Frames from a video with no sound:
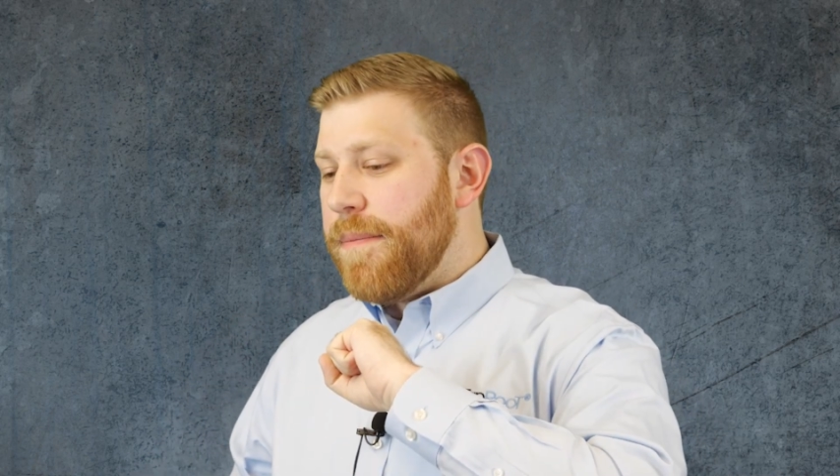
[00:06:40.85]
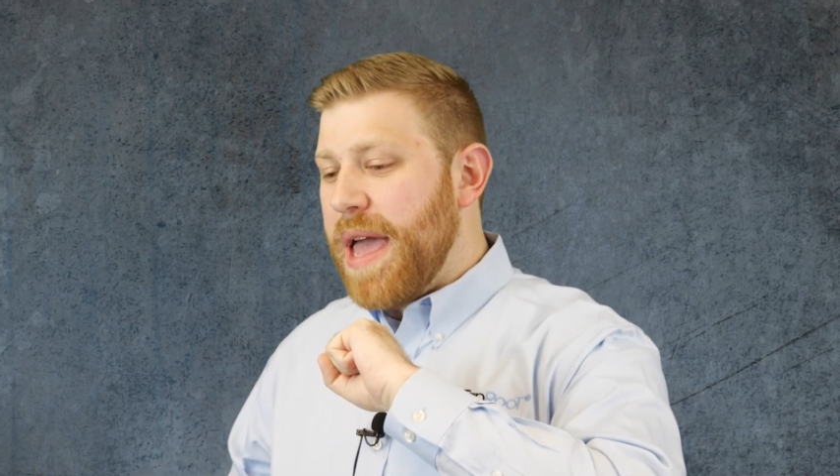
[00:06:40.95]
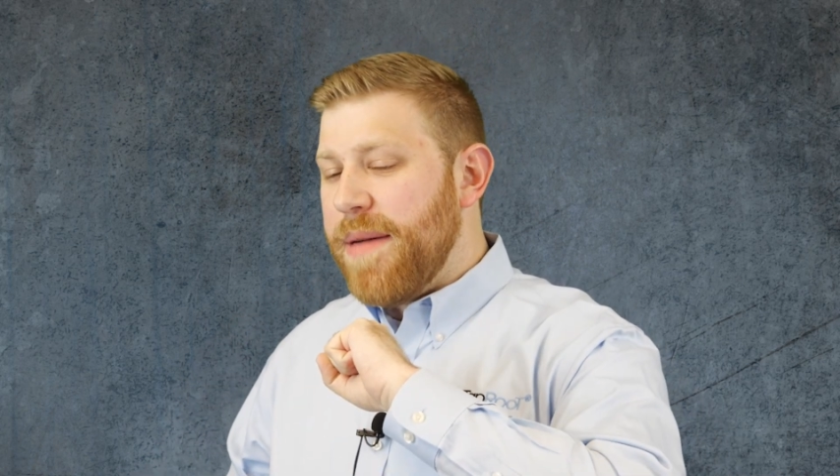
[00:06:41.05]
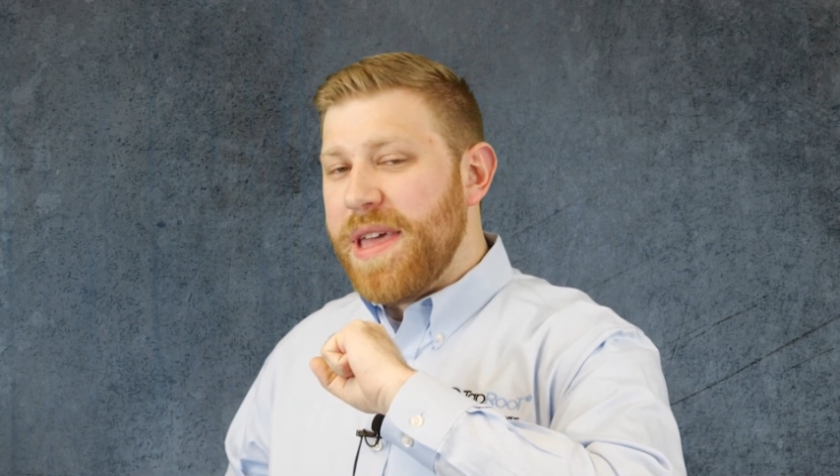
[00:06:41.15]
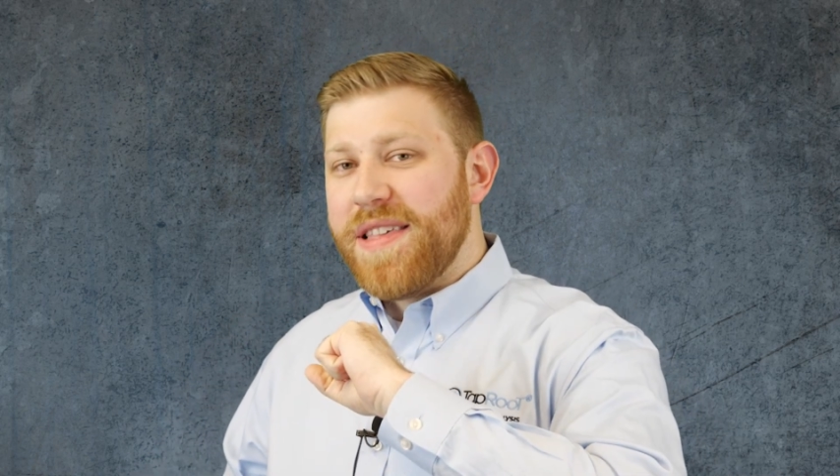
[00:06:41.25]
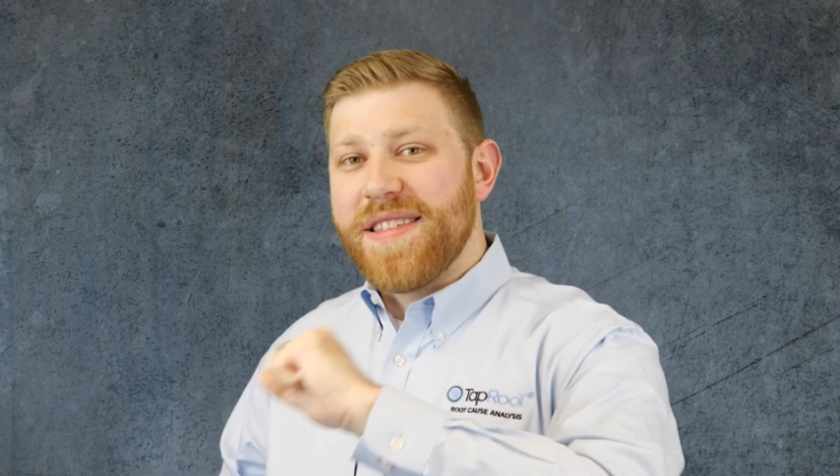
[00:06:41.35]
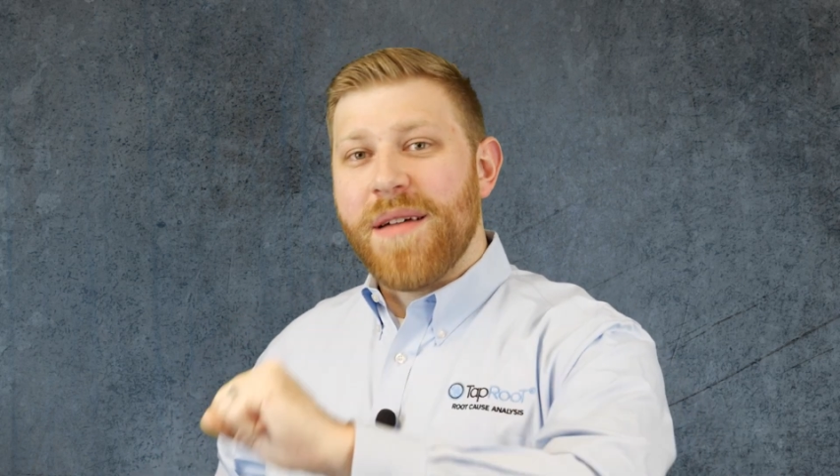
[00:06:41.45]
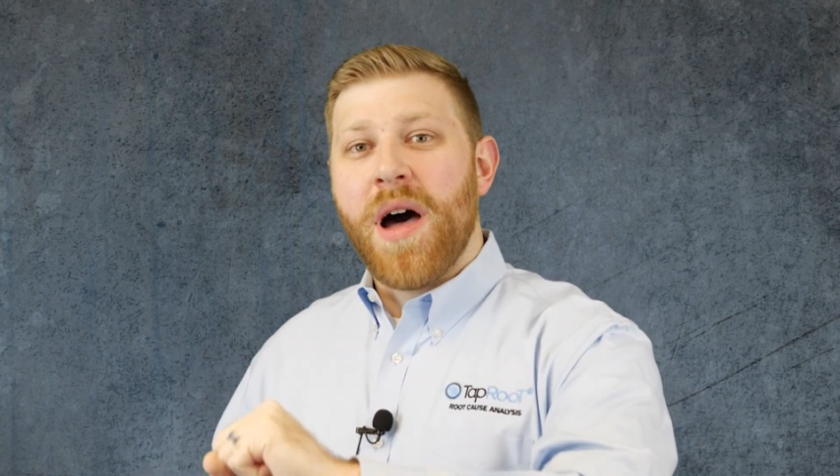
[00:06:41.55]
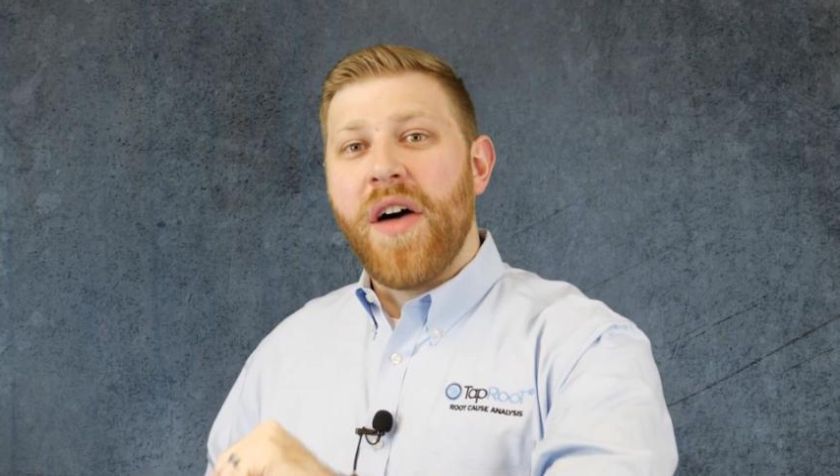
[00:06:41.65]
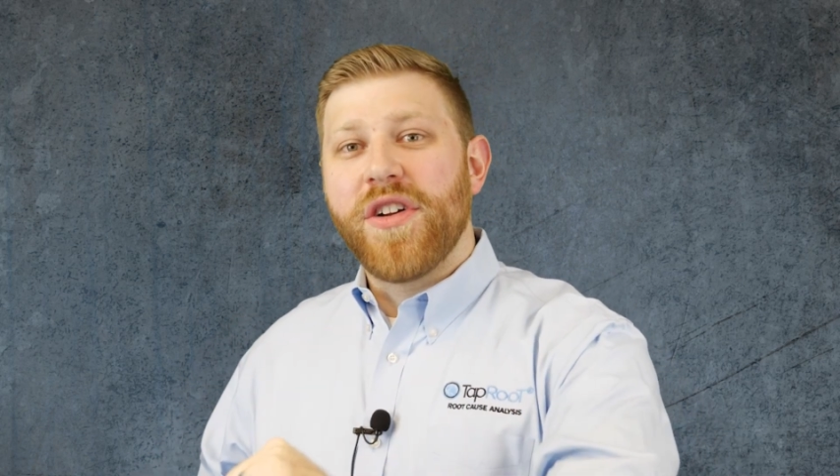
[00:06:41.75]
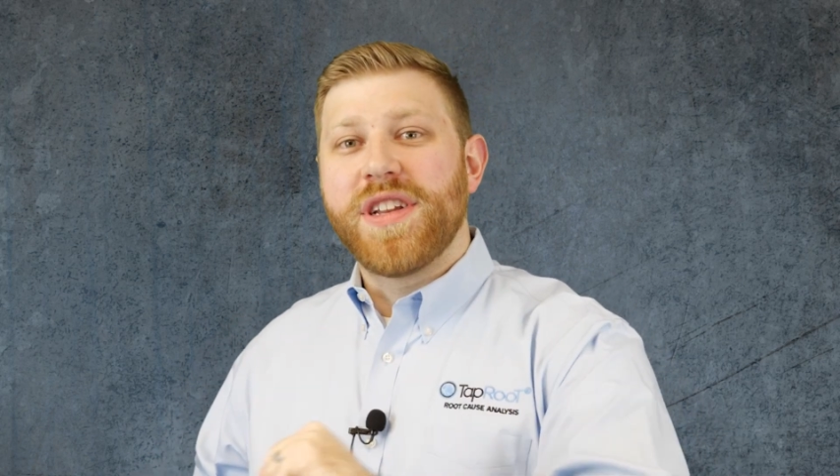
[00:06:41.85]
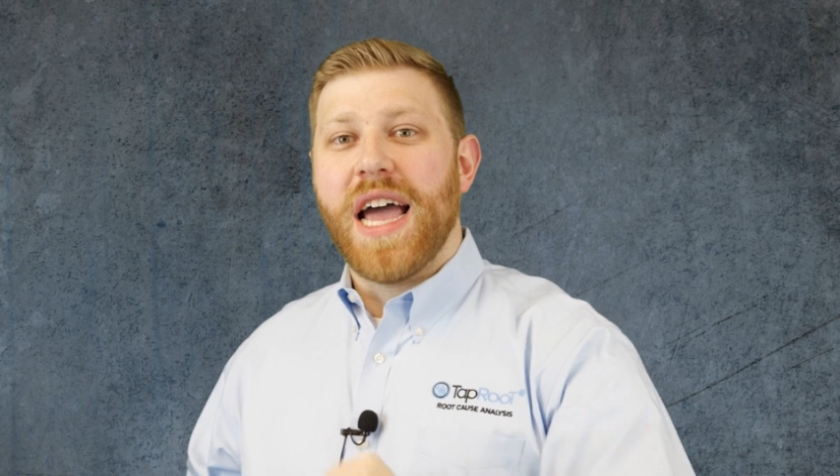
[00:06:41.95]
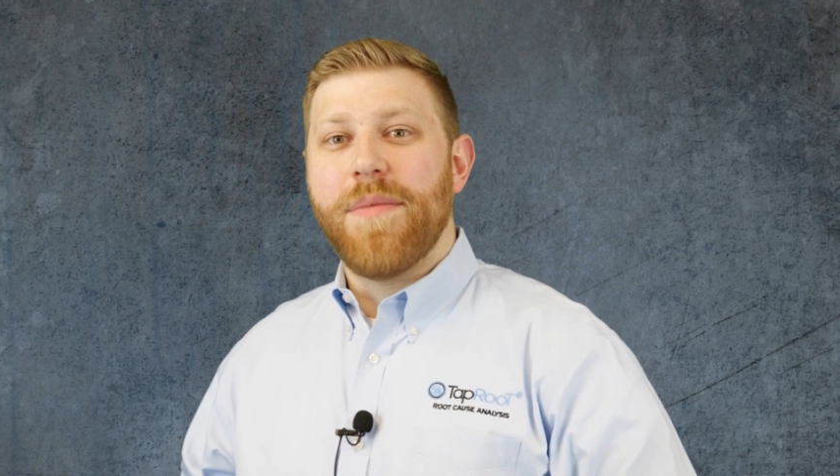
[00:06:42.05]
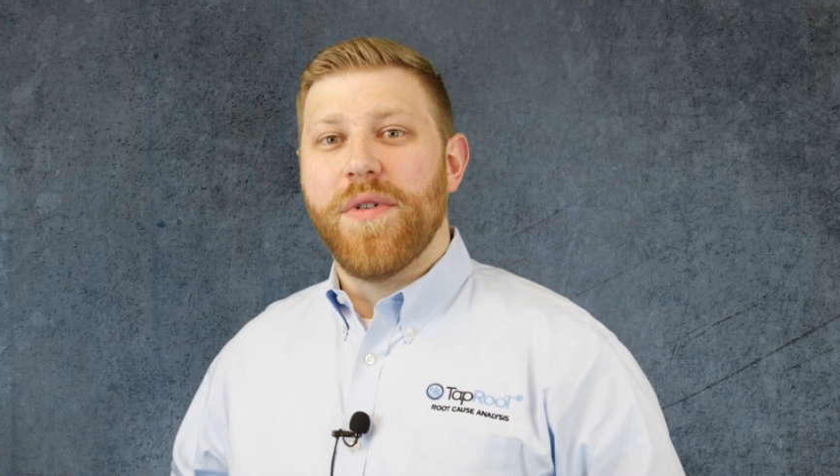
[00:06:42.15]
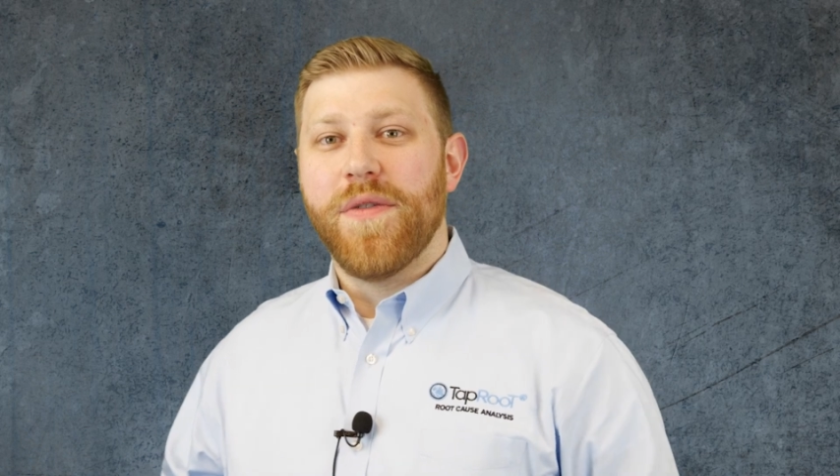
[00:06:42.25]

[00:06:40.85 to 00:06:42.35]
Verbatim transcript: maybe some other type